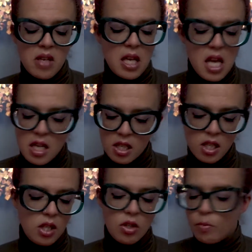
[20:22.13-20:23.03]

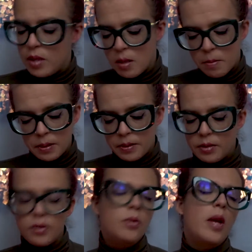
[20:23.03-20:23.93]
easy to be
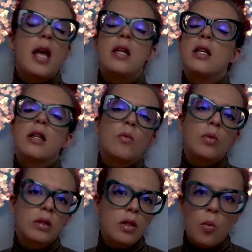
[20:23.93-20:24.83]
abundant to anything
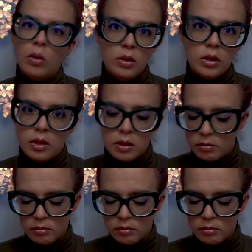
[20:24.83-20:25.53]
what they want to do,